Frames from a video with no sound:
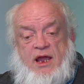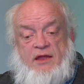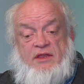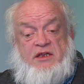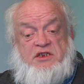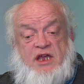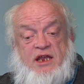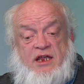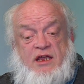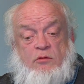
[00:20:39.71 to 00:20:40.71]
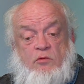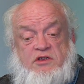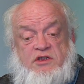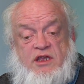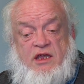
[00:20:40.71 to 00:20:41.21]
And they said it
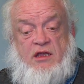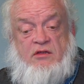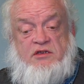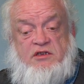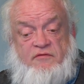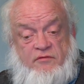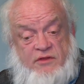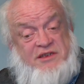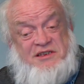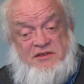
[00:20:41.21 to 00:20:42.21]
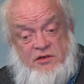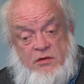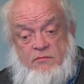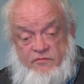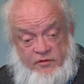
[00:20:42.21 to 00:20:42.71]
was the this is this is
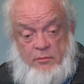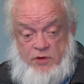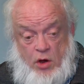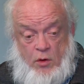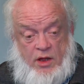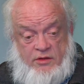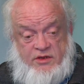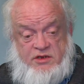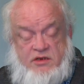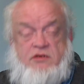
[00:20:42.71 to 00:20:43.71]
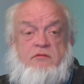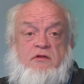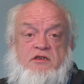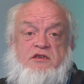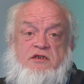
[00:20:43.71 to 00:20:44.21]
from NOAA. This is
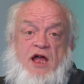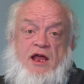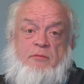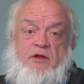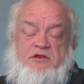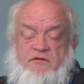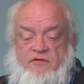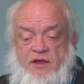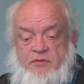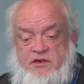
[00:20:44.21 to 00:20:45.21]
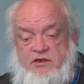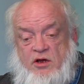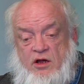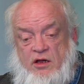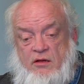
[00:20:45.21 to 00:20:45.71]
this is not a bunch of hippies
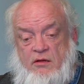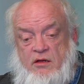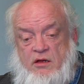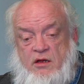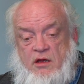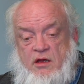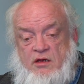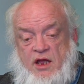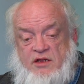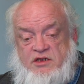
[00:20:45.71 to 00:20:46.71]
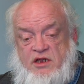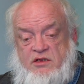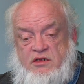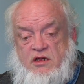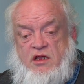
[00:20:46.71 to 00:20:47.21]
talking
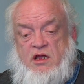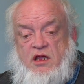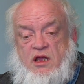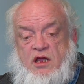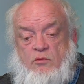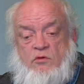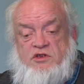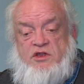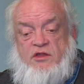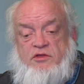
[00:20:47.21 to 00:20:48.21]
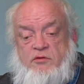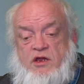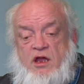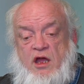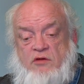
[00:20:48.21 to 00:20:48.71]
nonsense. It was the
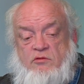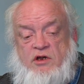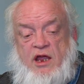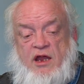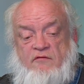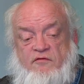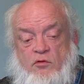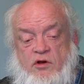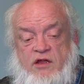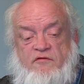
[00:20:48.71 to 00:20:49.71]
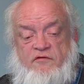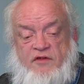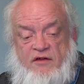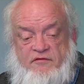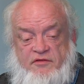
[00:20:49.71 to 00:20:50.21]

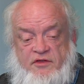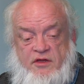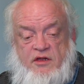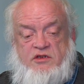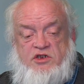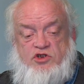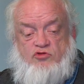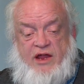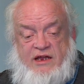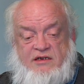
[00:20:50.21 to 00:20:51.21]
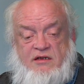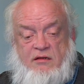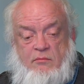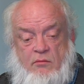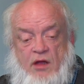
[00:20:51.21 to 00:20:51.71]
345th straight
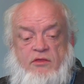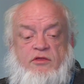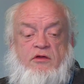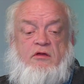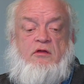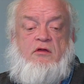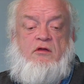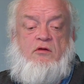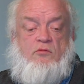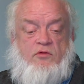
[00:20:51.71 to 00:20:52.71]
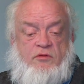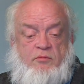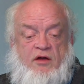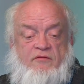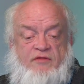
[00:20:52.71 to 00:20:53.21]
month with
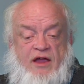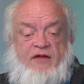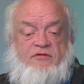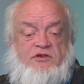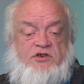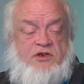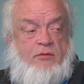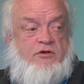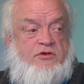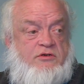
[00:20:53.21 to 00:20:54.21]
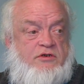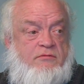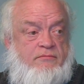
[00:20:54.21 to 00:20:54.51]
above average temperatures.